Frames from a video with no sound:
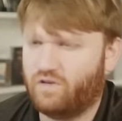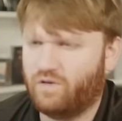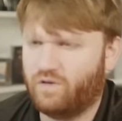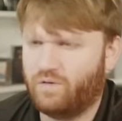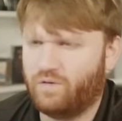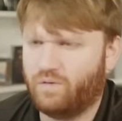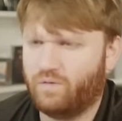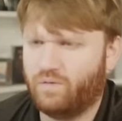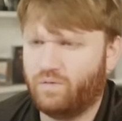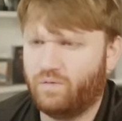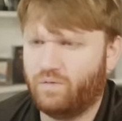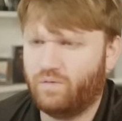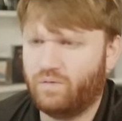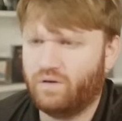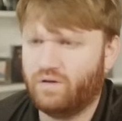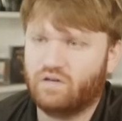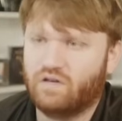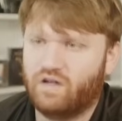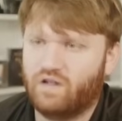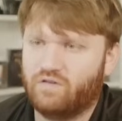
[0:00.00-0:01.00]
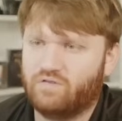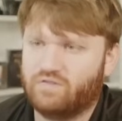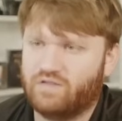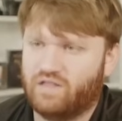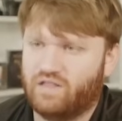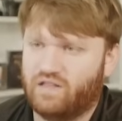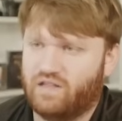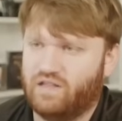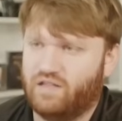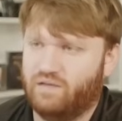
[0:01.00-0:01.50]
to colors and
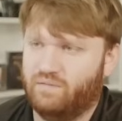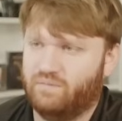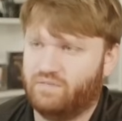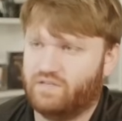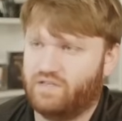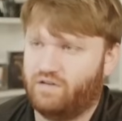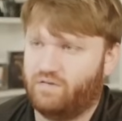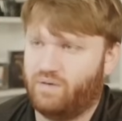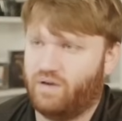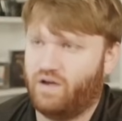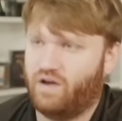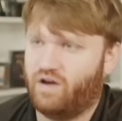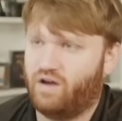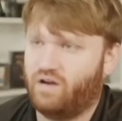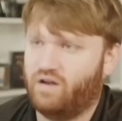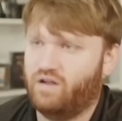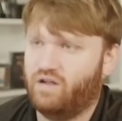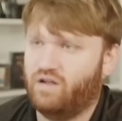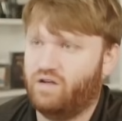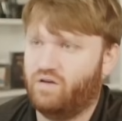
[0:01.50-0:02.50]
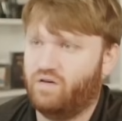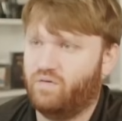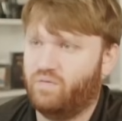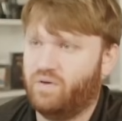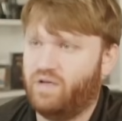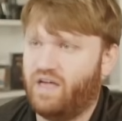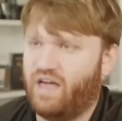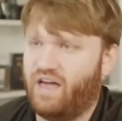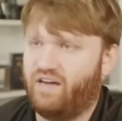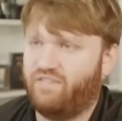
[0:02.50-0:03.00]
themes, there we are.
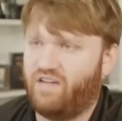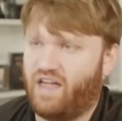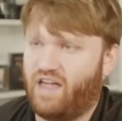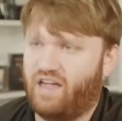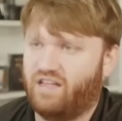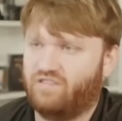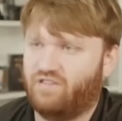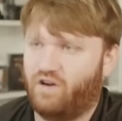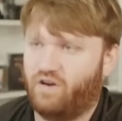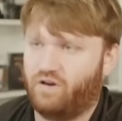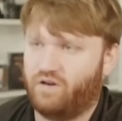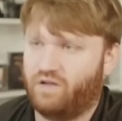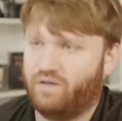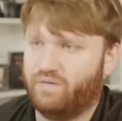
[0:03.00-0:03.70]
We have Ant Dark.